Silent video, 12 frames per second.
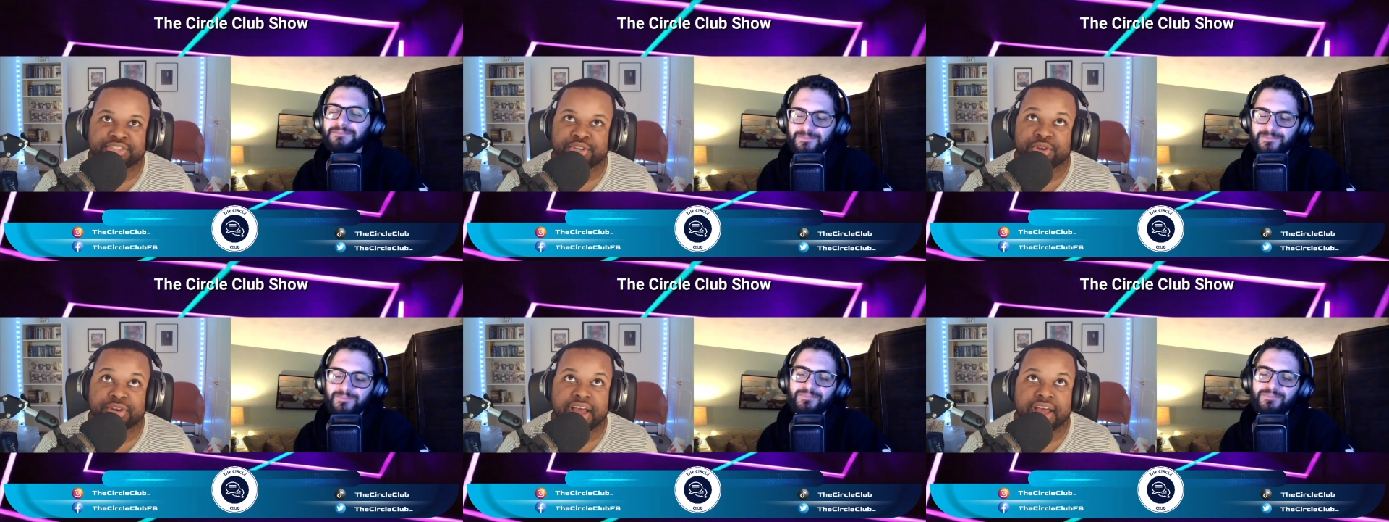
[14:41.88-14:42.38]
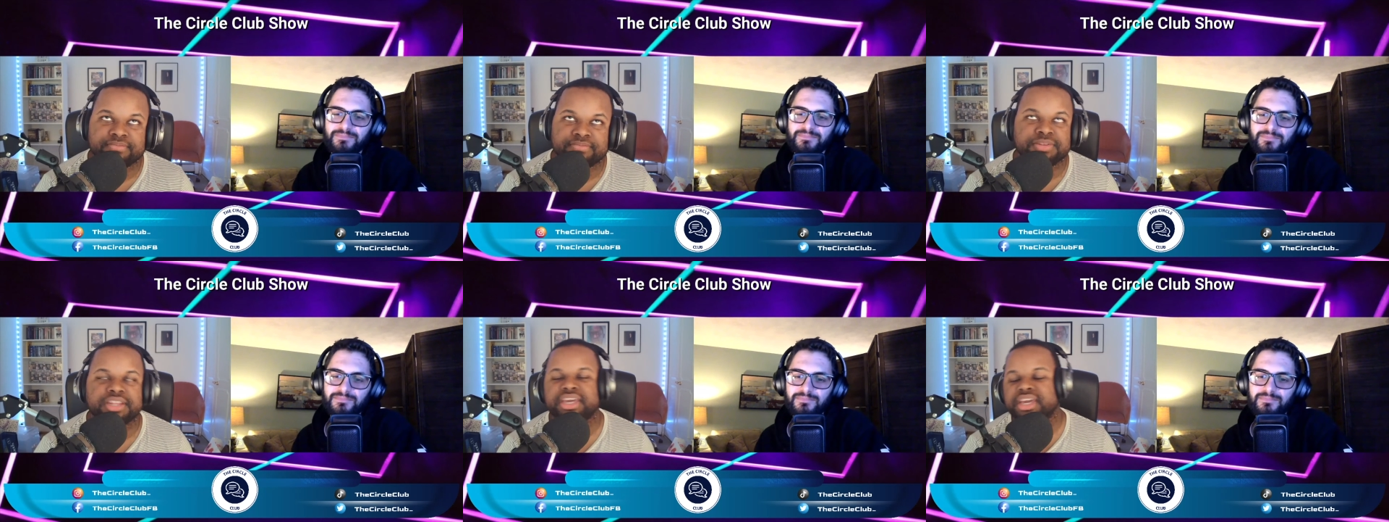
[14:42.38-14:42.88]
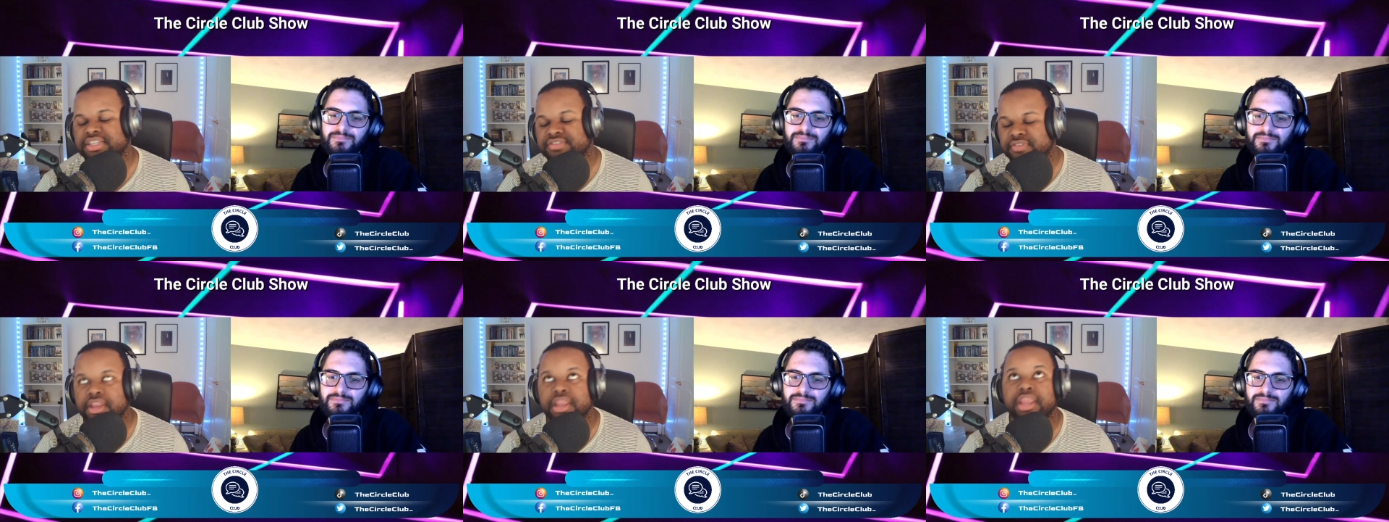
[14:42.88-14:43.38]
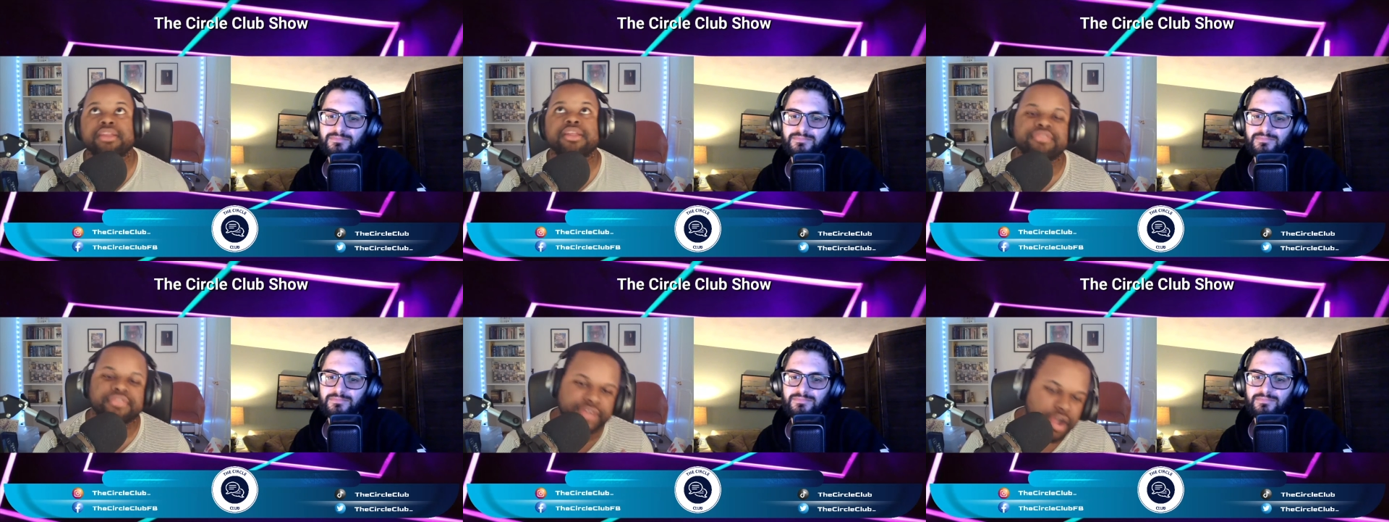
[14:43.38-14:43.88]
Speaker 1: dude. Please, for the
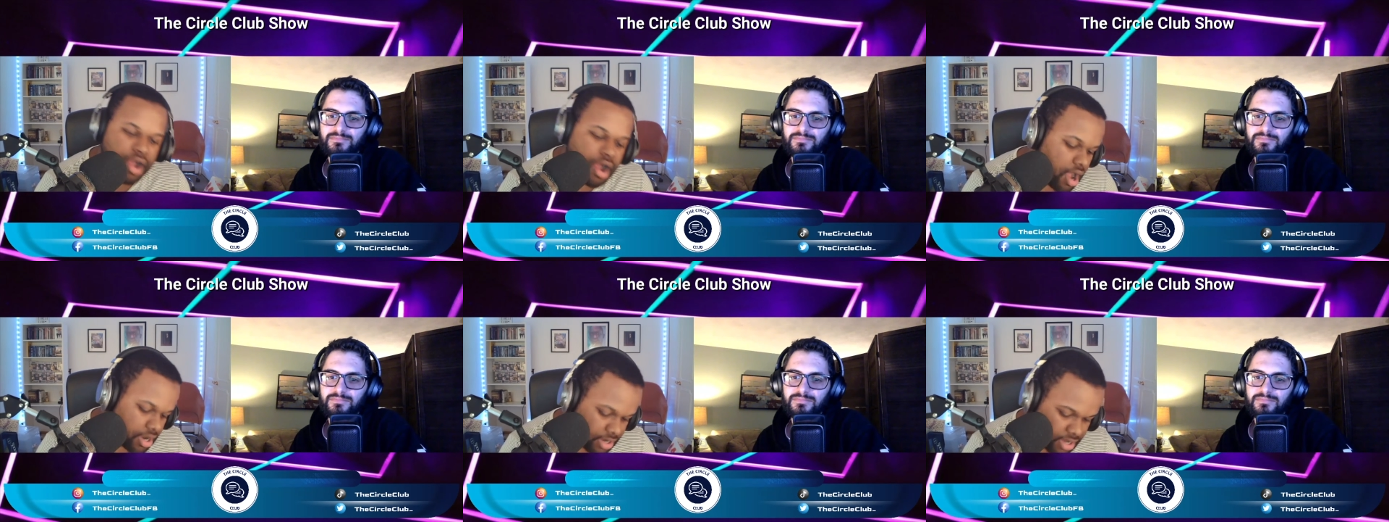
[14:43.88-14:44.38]
love of God,